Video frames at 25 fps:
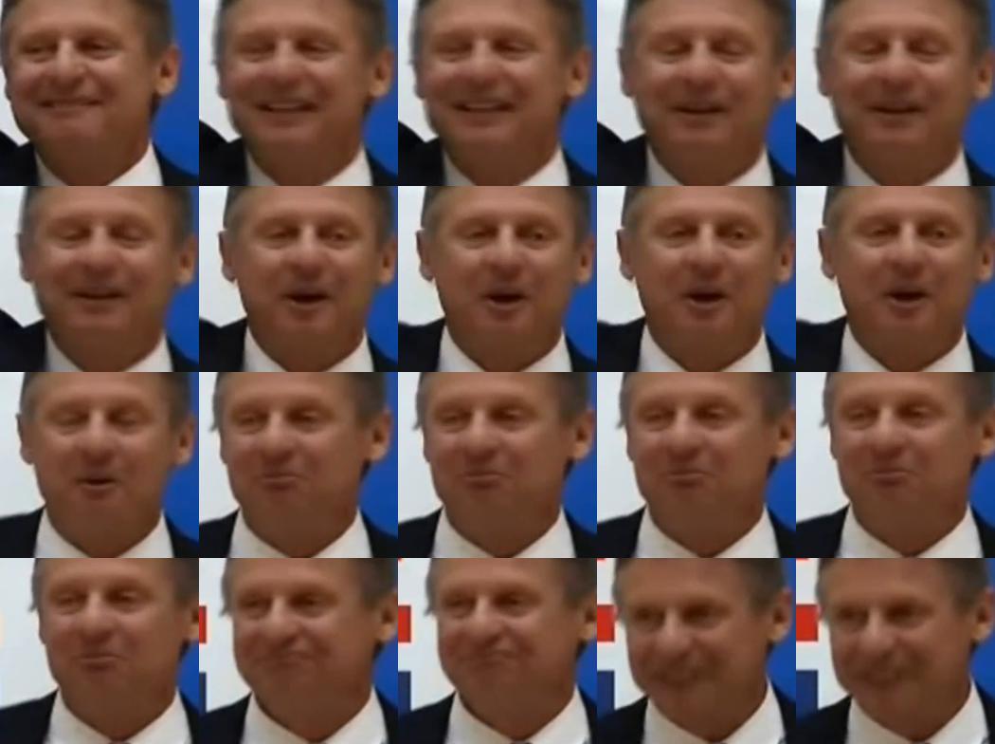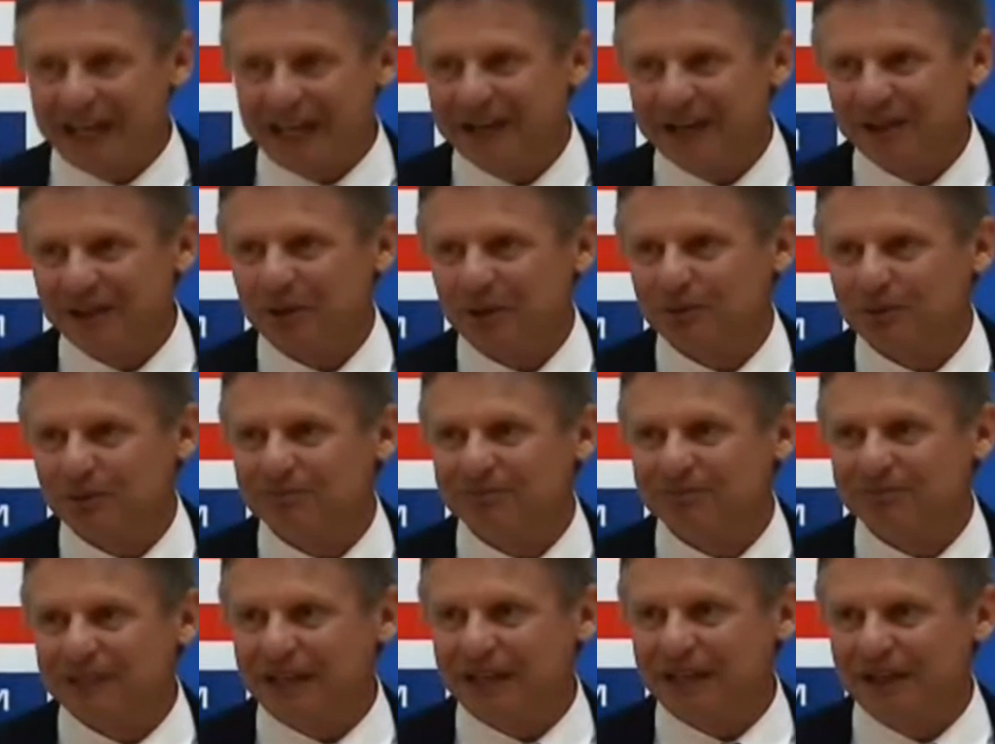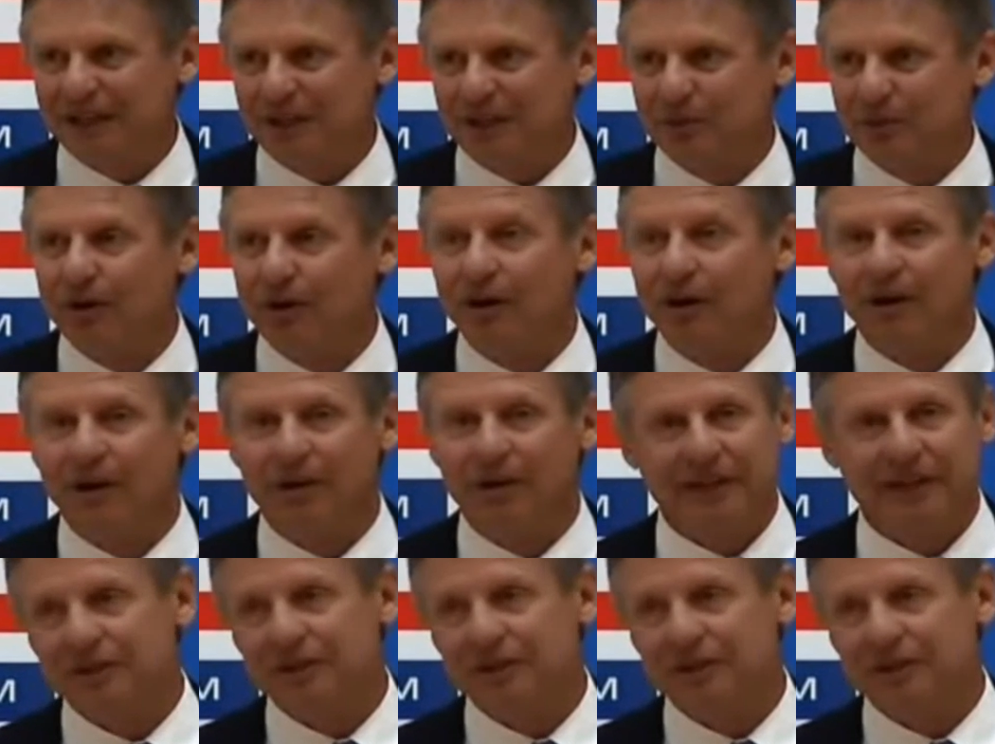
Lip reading: You know, thank you. Thank you all.